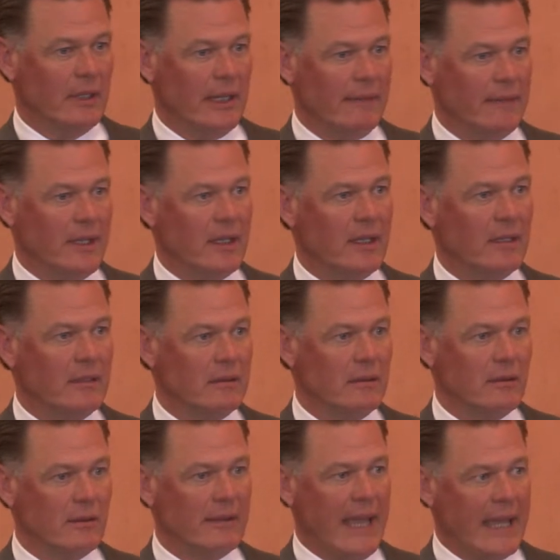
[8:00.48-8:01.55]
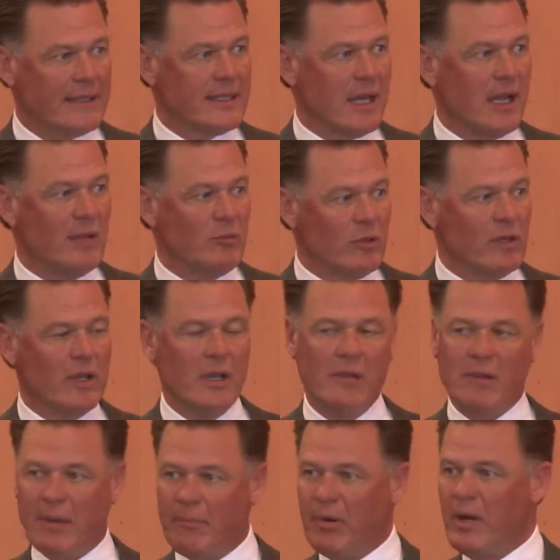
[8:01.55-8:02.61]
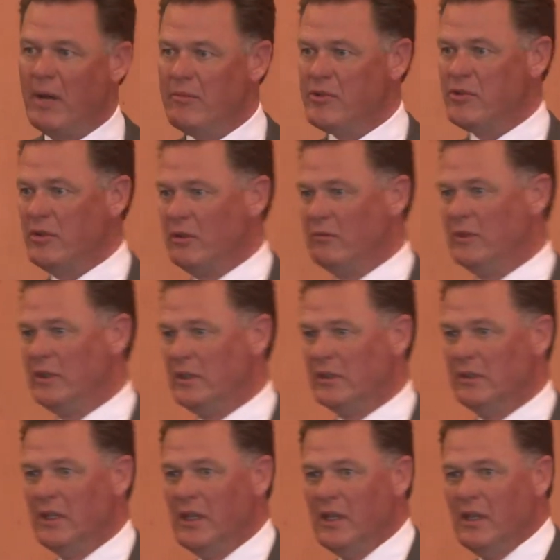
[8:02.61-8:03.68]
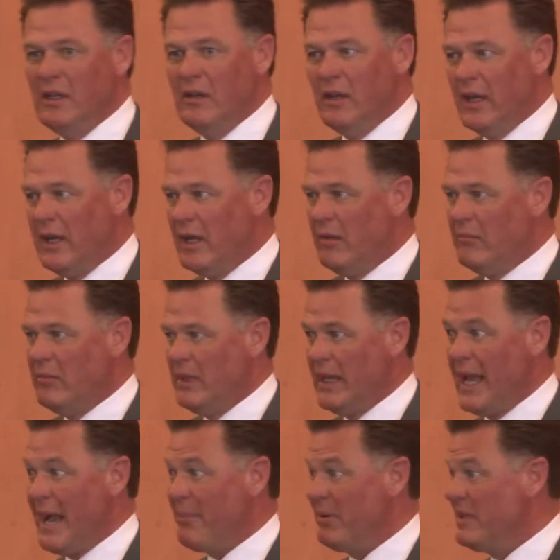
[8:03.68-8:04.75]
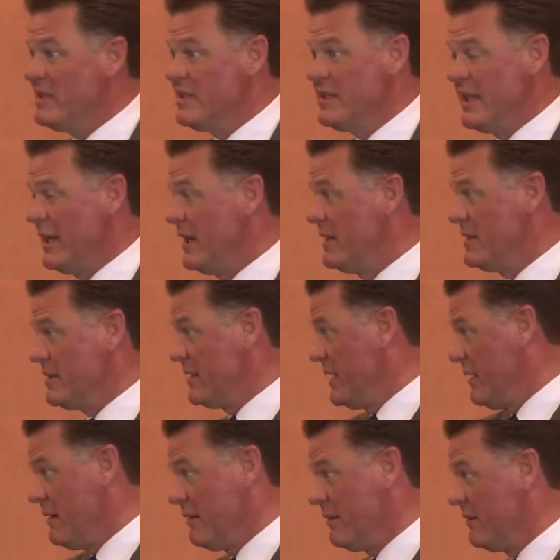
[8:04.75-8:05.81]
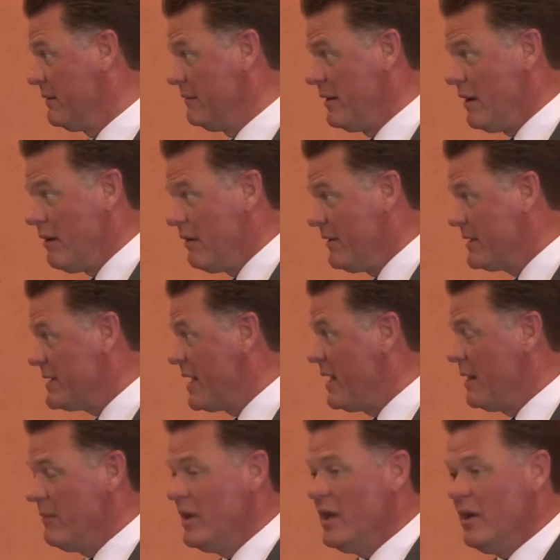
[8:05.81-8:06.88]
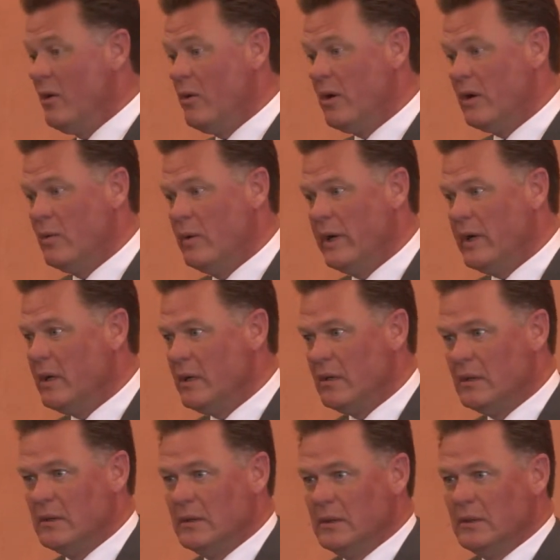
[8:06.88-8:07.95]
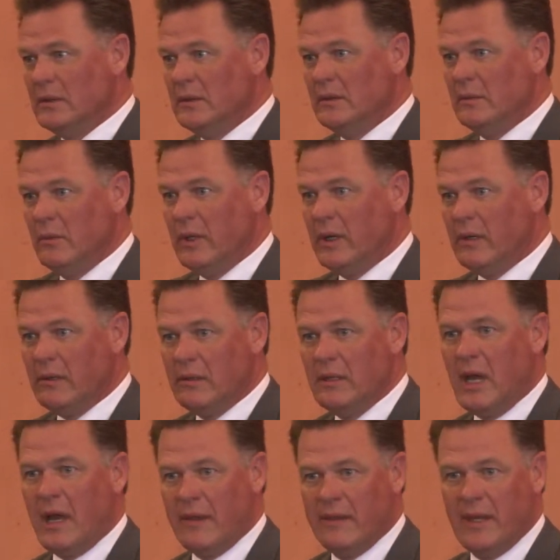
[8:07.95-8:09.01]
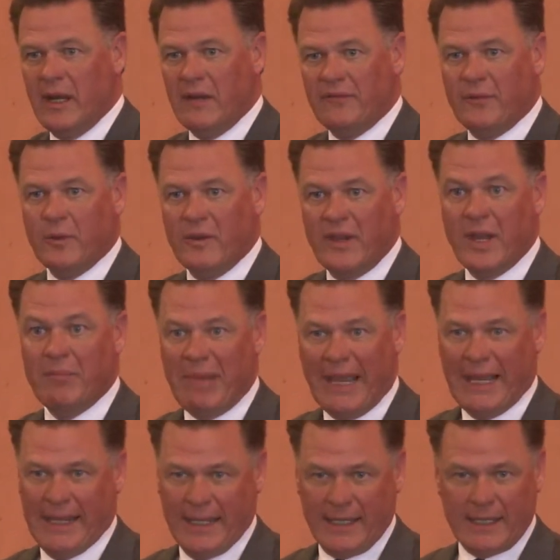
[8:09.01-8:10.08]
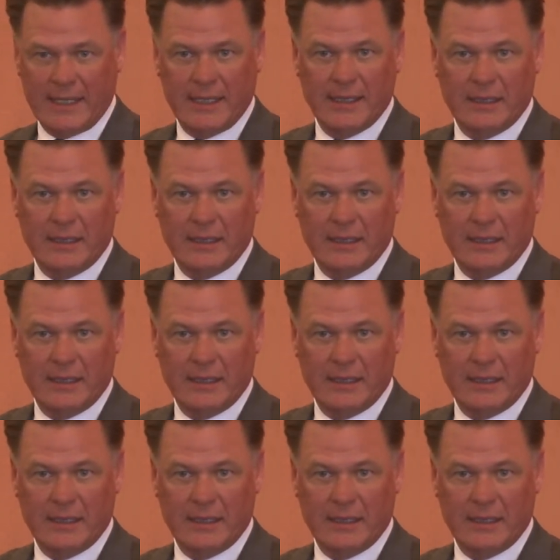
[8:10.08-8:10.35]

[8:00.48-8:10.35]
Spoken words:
And then that time will come, I promise you it will. And it happens to us, Gareth, all the time, where we're not there for the bank.